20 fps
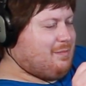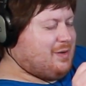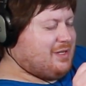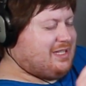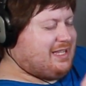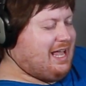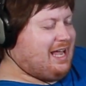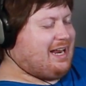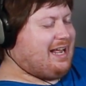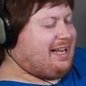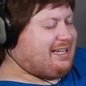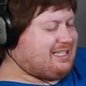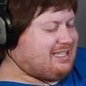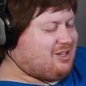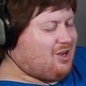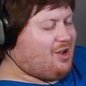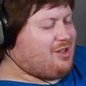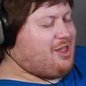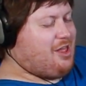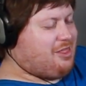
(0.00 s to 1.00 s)
But then I
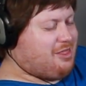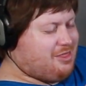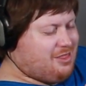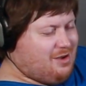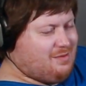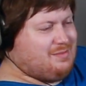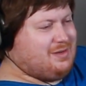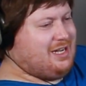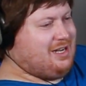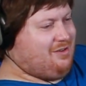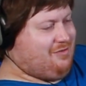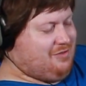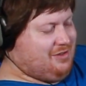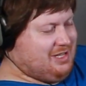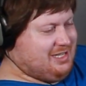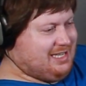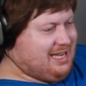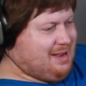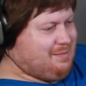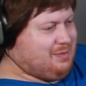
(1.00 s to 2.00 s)
saw the thumbnail for
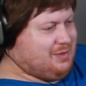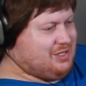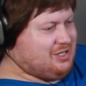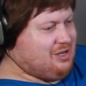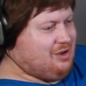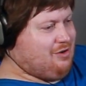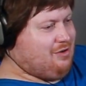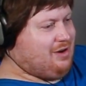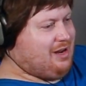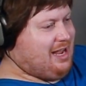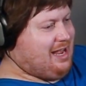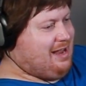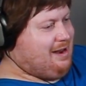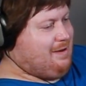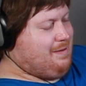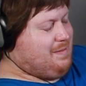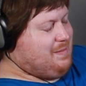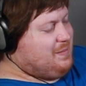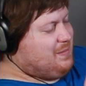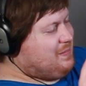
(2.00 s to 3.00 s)
this episode,
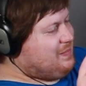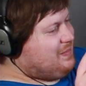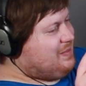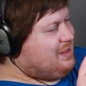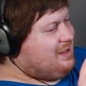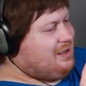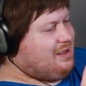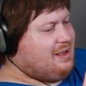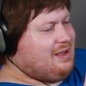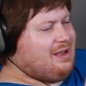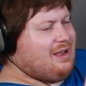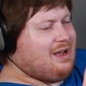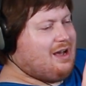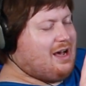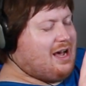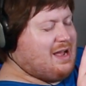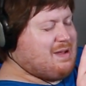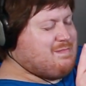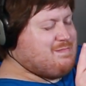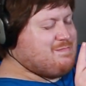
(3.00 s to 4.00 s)
and
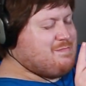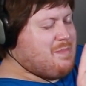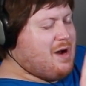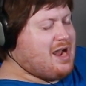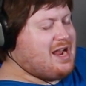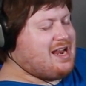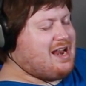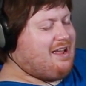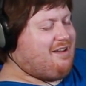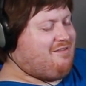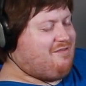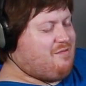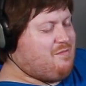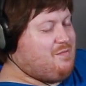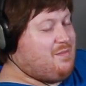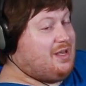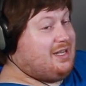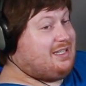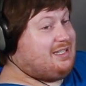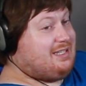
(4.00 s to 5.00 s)
I might have
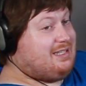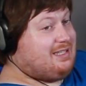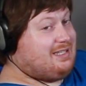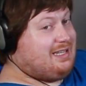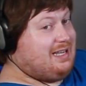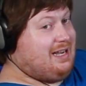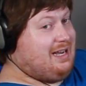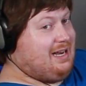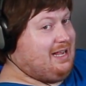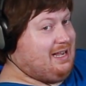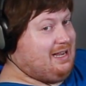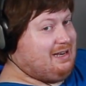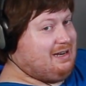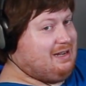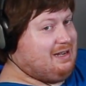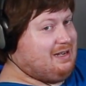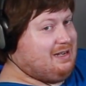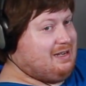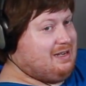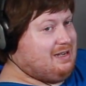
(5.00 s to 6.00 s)
misseen it,
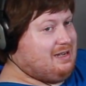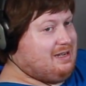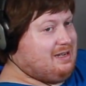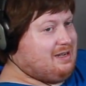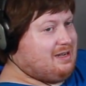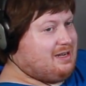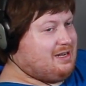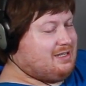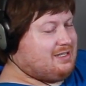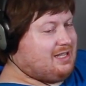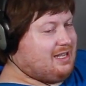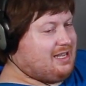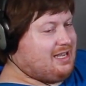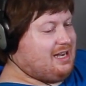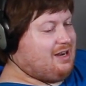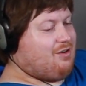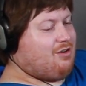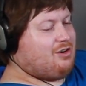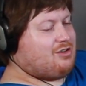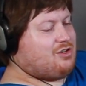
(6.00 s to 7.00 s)
because the
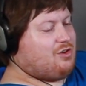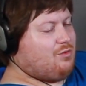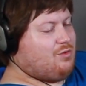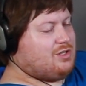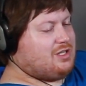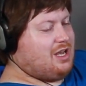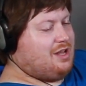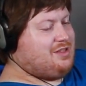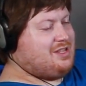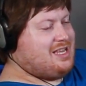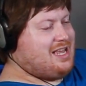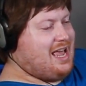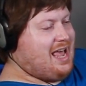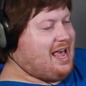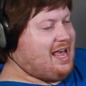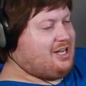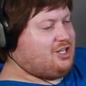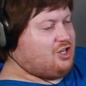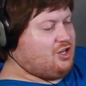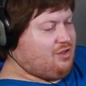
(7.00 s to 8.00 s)
character was on the
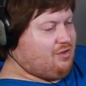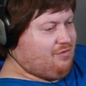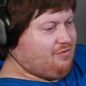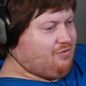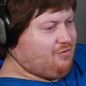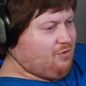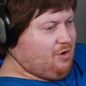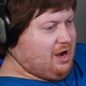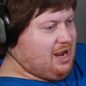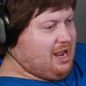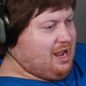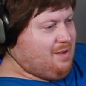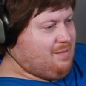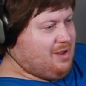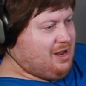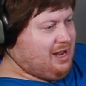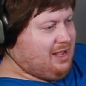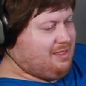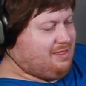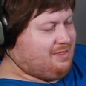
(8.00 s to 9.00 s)
edge of the
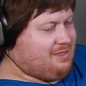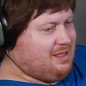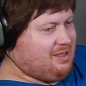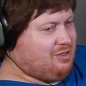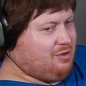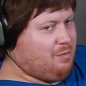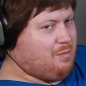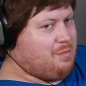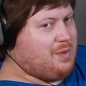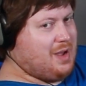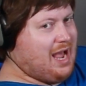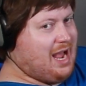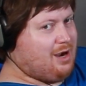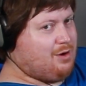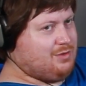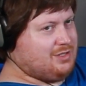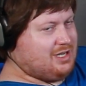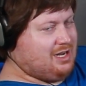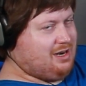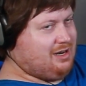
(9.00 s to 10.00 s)
frame, and I think their
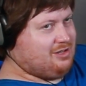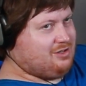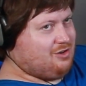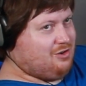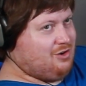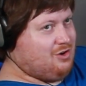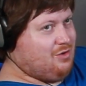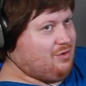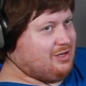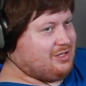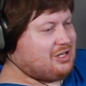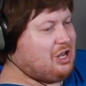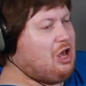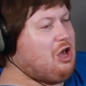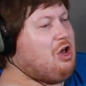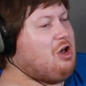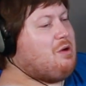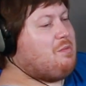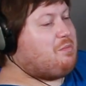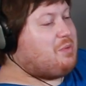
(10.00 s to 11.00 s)
back was kind of turned to us.
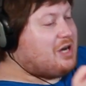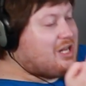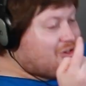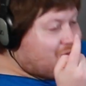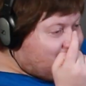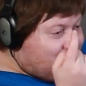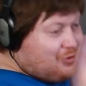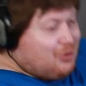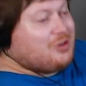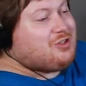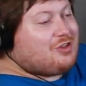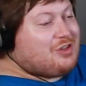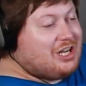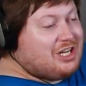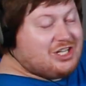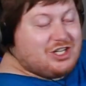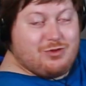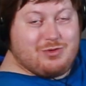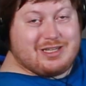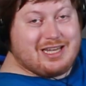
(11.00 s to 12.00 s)
But it looked
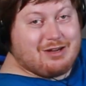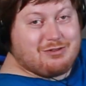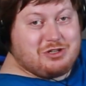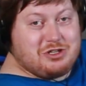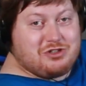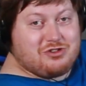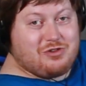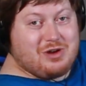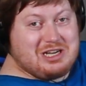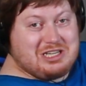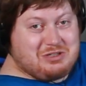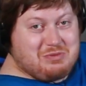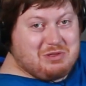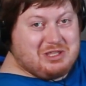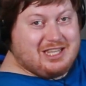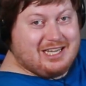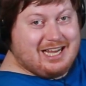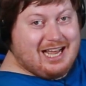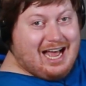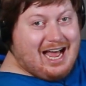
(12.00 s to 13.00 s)
like she was out to drinks
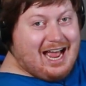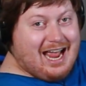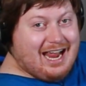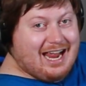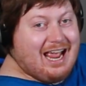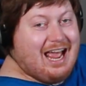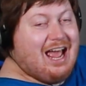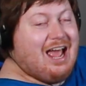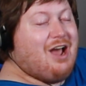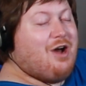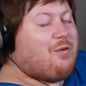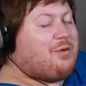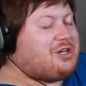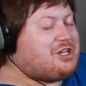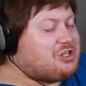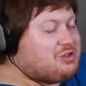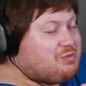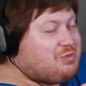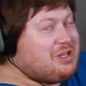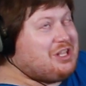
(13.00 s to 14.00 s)
with the guy,
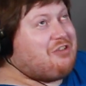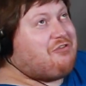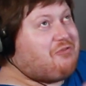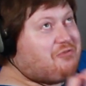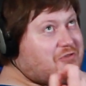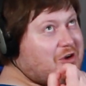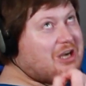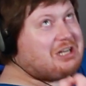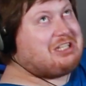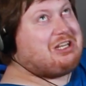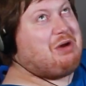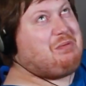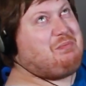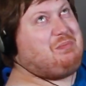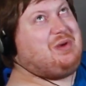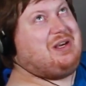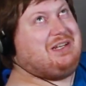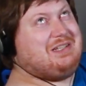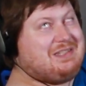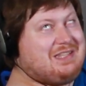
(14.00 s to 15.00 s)
which is really fucked up
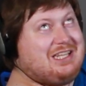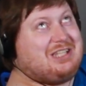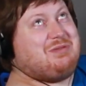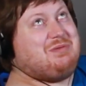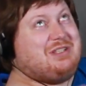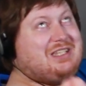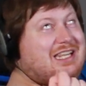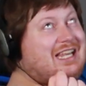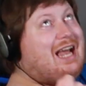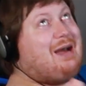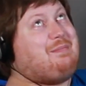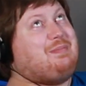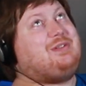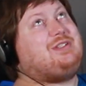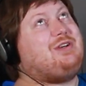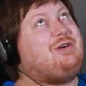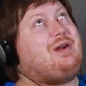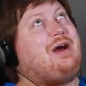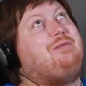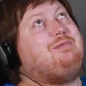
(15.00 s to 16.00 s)
because this was the
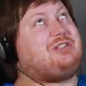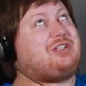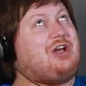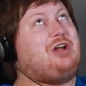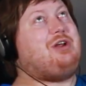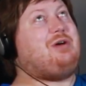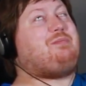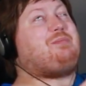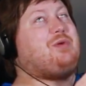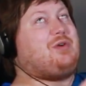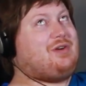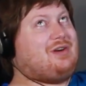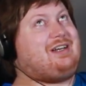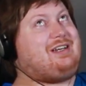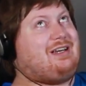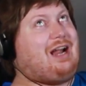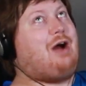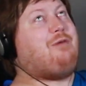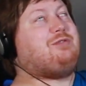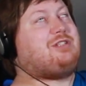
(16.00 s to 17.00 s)
episode I was
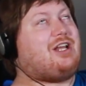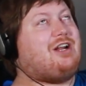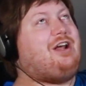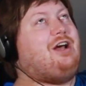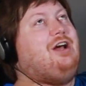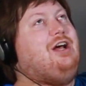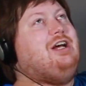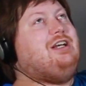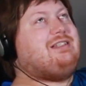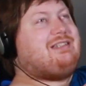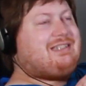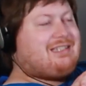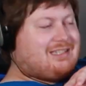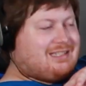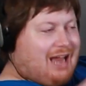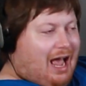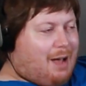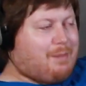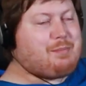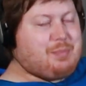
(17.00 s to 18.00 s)
gonna
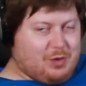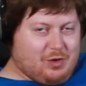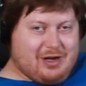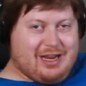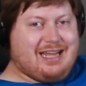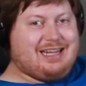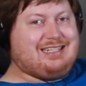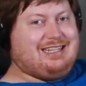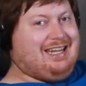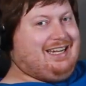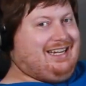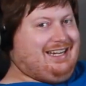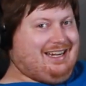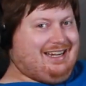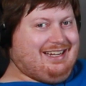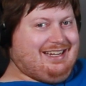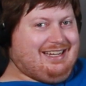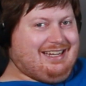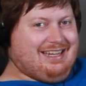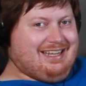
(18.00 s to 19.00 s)
stop
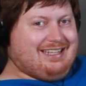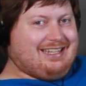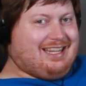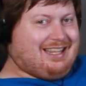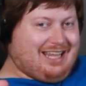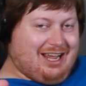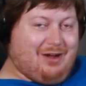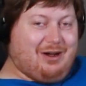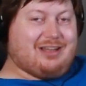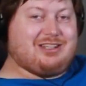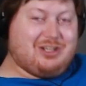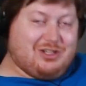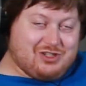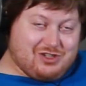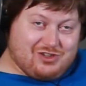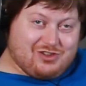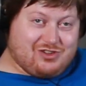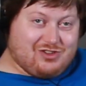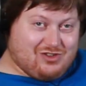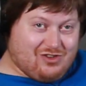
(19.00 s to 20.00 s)
predicting that they go out to
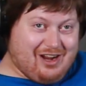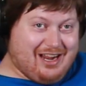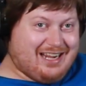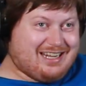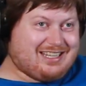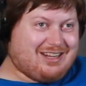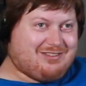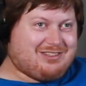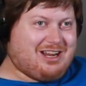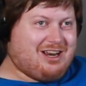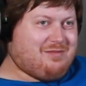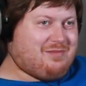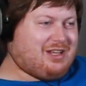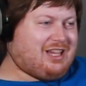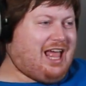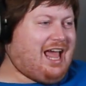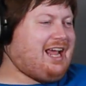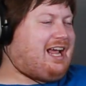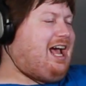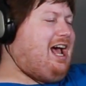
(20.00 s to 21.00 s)
drinks. I was gonna be
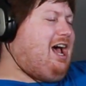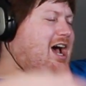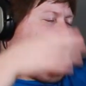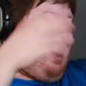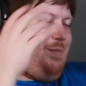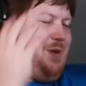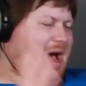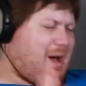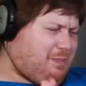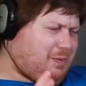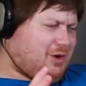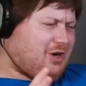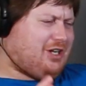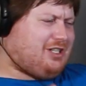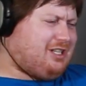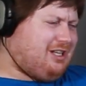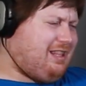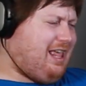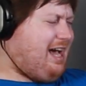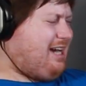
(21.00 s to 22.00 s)
like, I'm not
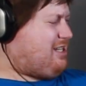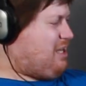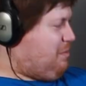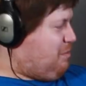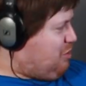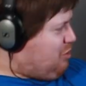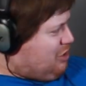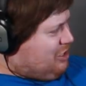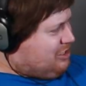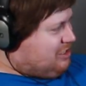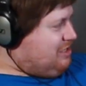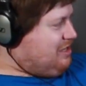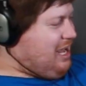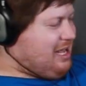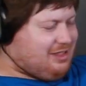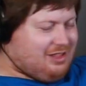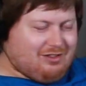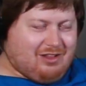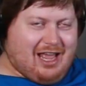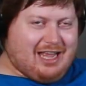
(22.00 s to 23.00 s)
predicting that because I predicted
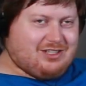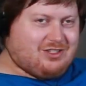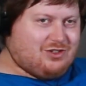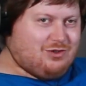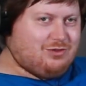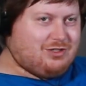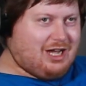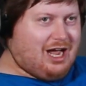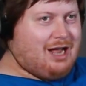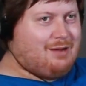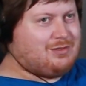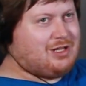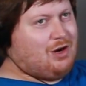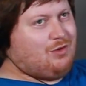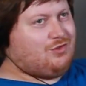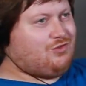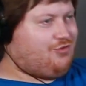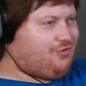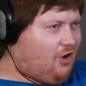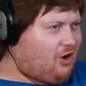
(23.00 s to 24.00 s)
that the last two times and
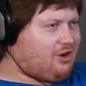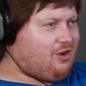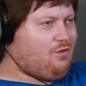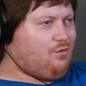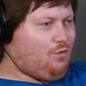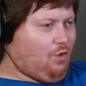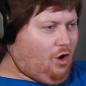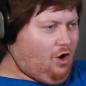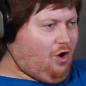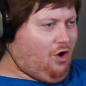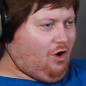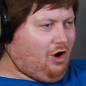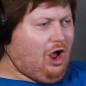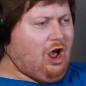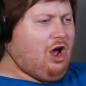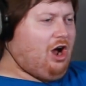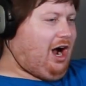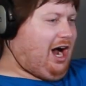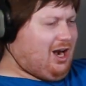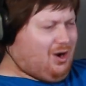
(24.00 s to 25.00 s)
I was fucking wrong.
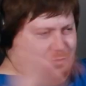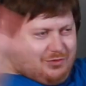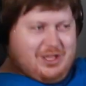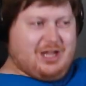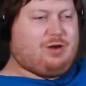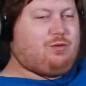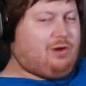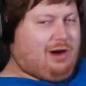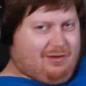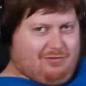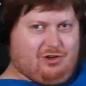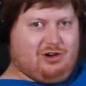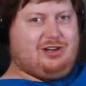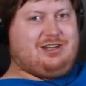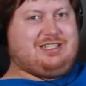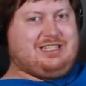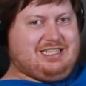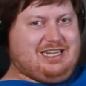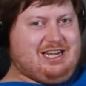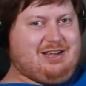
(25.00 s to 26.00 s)
I don't think we're ever
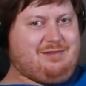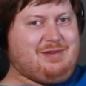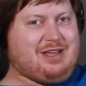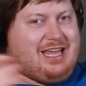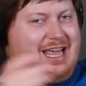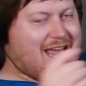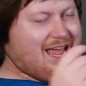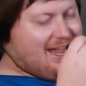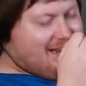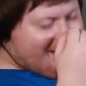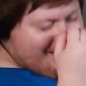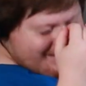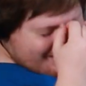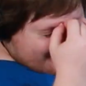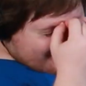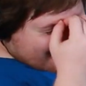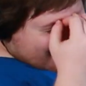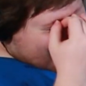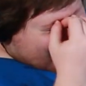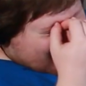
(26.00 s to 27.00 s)
gonna see him again.
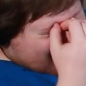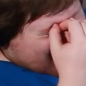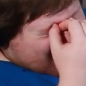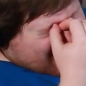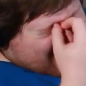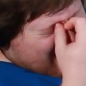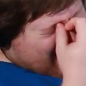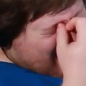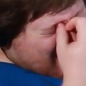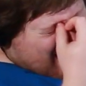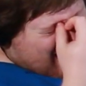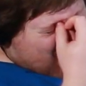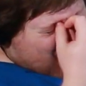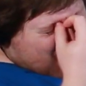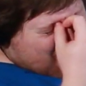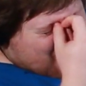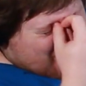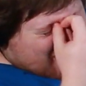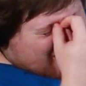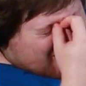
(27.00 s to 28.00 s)
And
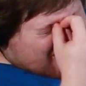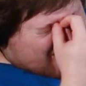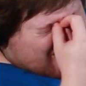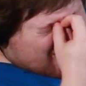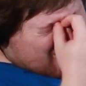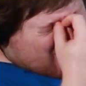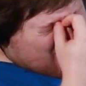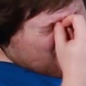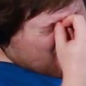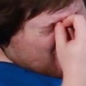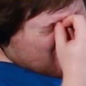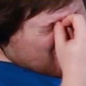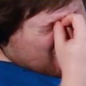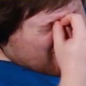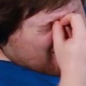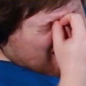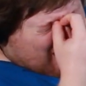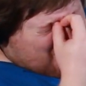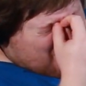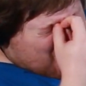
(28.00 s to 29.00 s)
now I'm in this huge
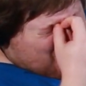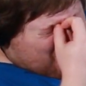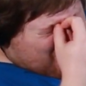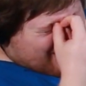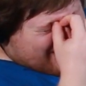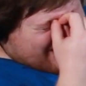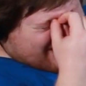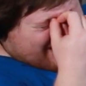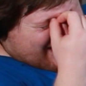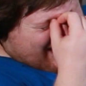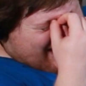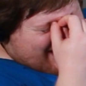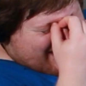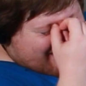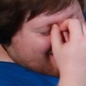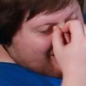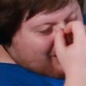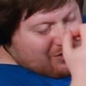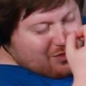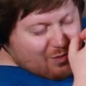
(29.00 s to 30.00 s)
dilemma where it's
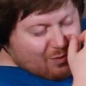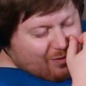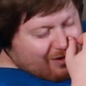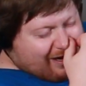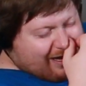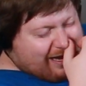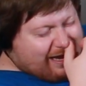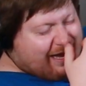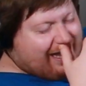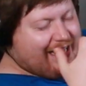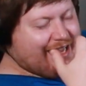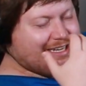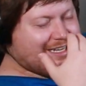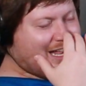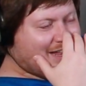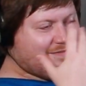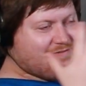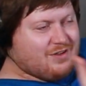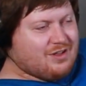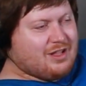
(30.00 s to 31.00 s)
like, on the one hand,
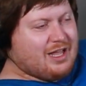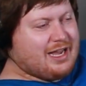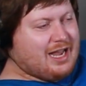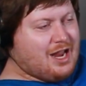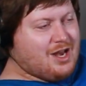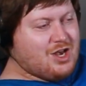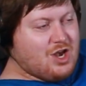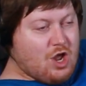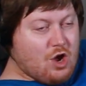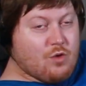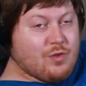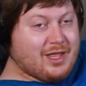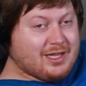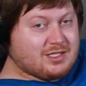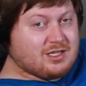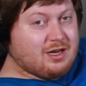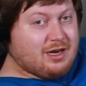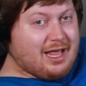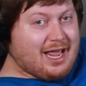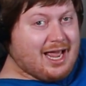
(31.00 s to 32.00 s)
I feel like I know
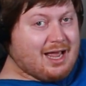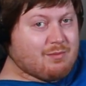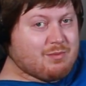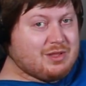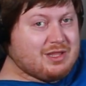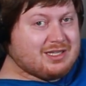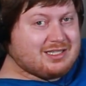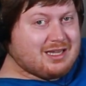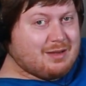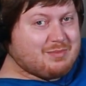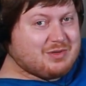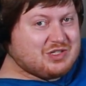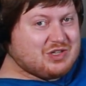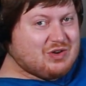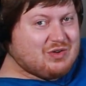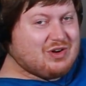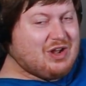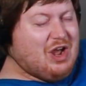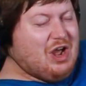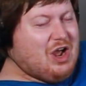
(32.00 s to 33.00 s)
that's gonna happen this
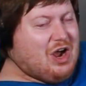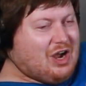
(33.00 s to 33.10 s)
episode.